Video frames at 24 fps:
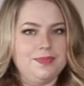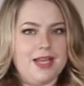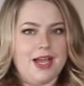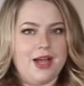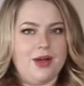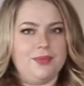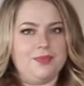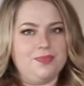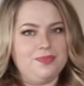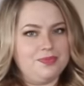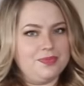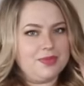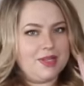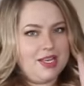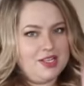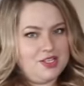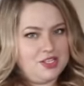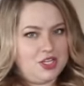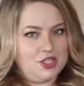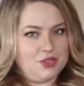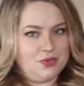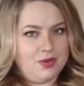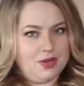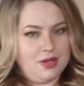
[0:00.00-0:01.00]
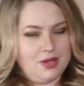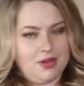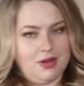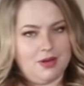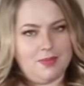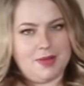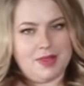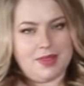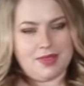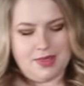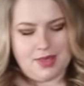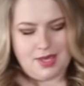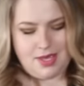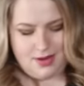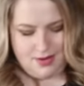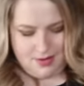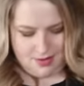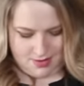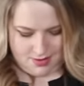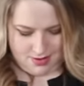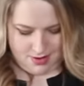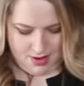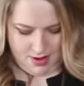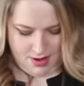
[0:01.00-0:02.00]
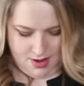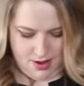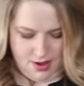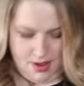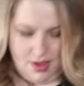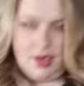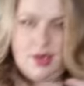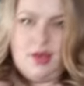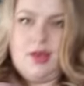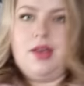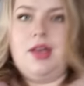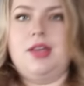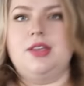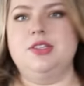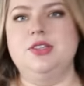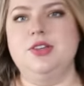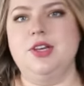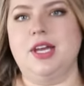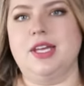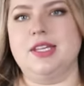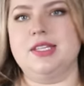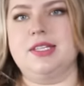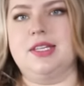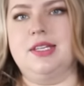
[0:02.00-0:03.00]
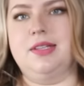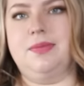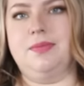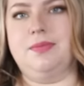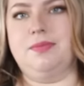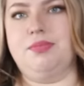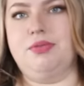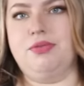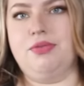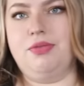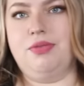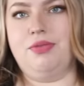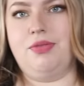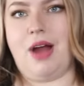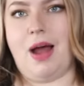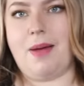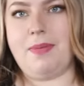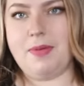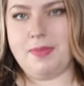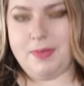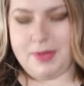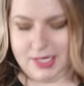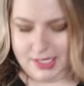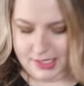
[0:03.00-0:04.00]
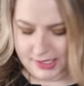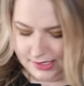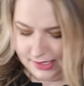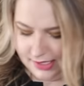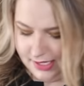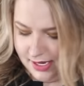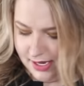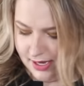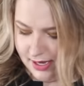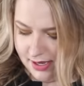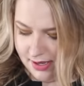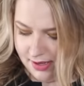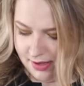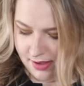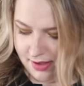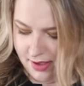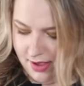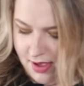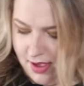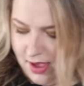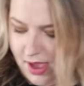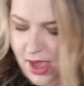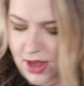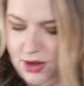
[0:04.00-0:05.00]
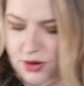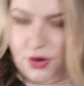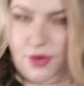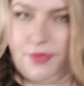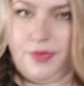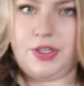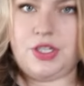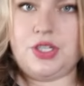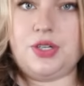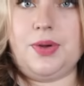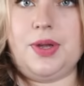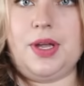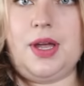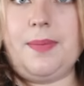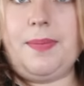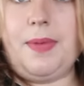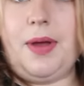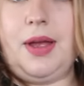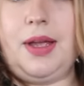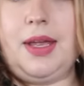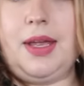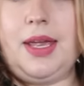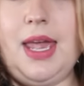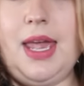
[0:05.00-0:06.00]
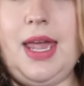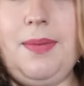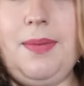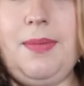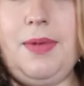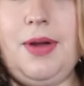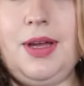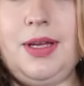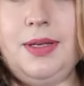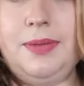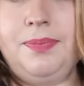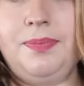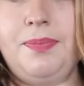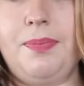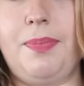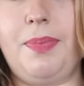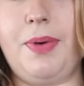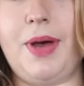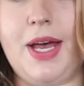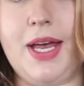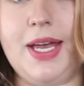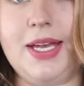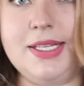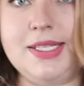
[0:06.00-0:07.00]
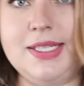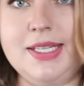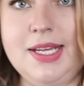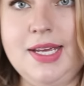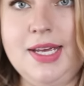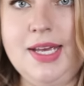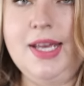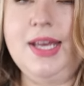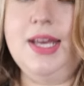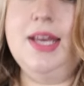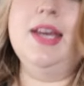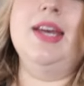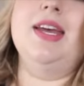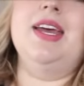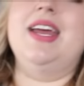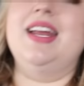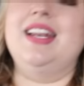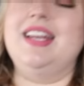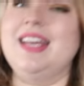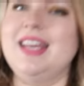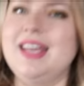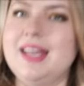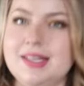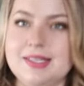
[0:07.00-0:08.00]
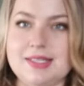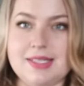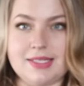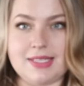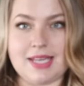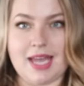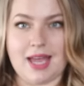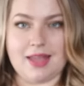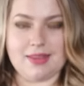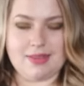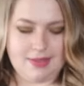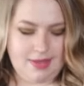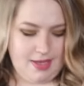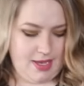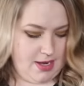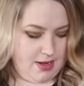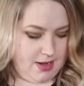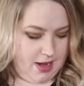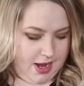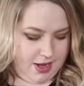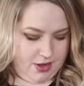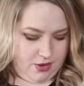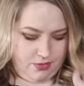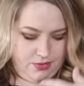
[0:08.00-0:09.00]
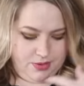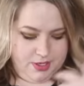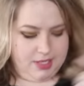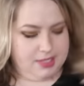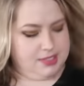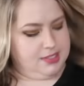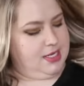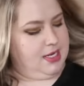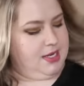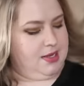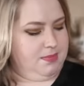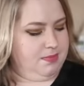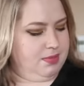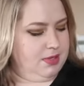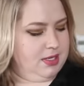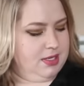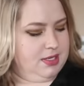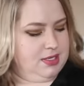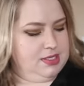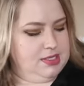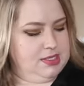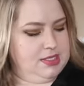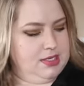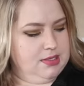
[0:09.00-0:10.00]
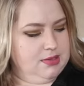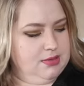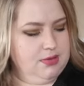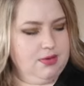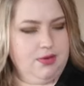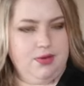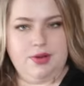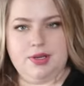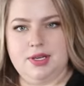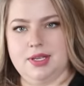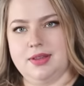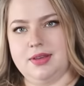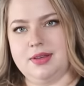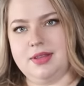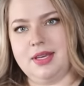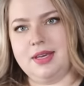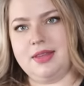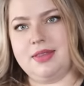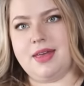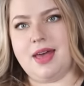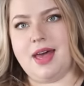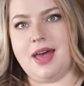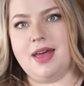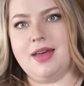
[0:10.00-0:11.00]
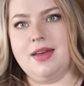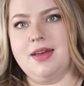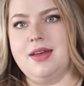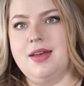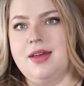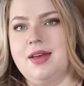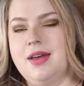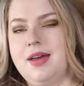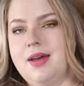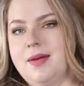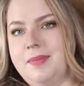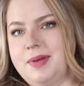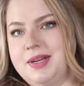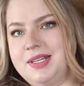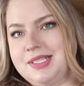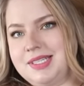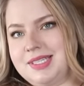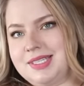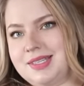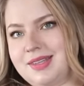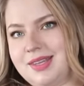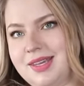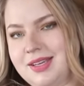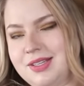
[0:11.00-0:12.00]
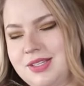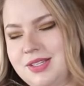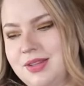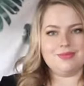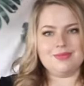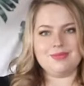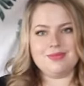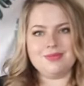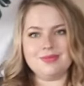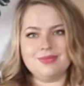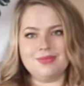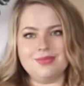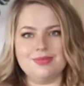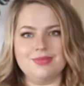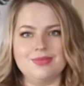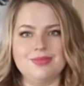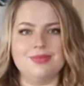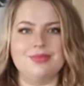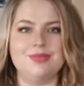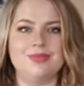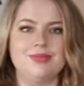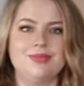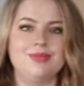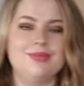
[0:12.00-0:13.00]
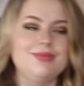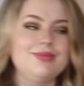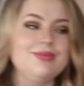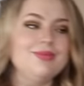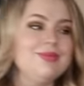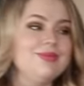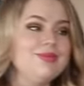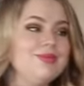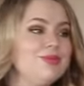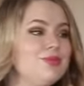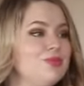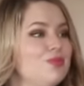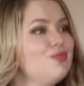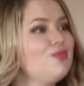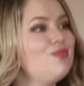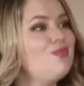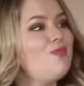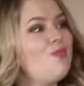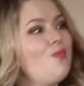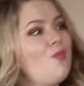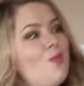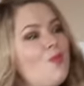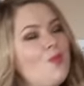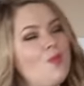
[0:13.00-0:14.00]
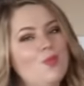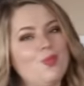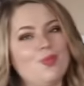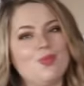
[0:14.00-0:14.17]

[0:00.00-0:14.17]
Now, it does run a little bit thin, as you guys can probably see. I don't know if it's showing up on camera, but it is a tad thin. I don't think it's like completely see-through or anything like that, but it does cling to the body. But I like the way